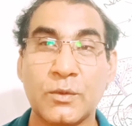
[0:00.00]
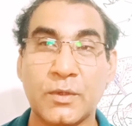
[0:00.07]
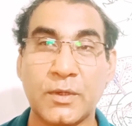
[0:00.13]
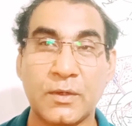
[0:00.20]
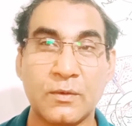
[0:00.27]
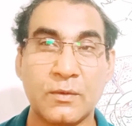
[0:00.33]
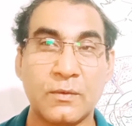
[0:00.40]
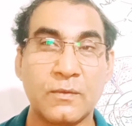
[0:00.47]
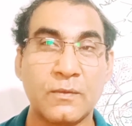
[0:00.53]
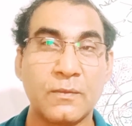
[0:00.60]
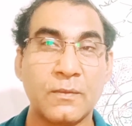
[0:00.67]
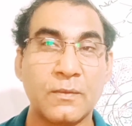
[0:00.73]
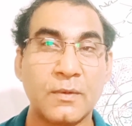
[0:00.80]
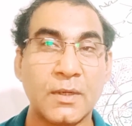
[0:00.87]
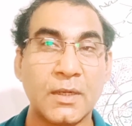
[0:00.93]
your
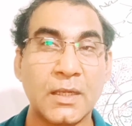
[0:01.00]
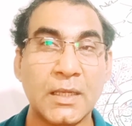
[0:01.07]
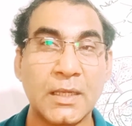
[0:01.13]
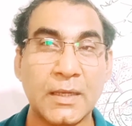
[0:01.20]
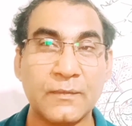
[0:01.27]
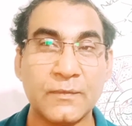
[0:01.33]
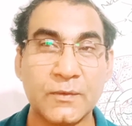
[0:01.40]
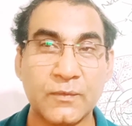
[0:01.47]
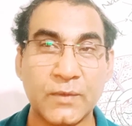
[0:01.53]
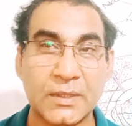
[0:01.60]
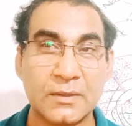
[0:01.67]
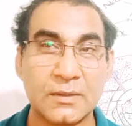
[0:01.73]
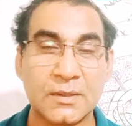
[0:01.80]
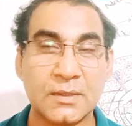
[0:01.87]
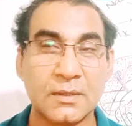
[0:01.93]
loved
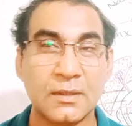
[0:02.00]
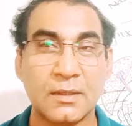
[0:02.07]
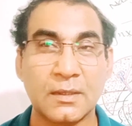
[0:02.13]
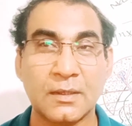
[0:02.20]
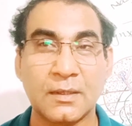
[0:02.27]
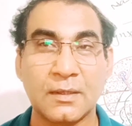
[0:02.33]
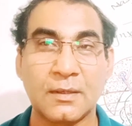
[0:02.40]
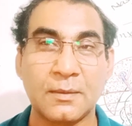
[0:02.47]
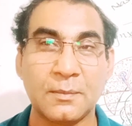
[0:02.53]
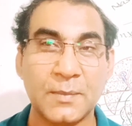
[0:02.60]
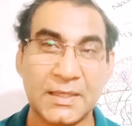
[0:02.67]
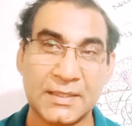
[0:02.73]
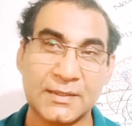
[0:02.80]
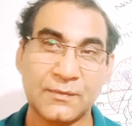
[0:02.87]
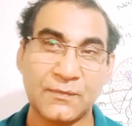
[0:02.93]
ones.
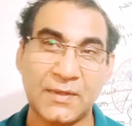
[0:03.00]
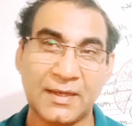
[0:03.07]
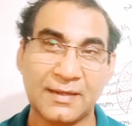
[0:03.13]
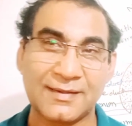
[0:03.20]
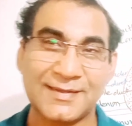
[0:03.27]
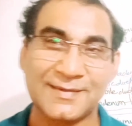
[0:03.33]
Best of luck.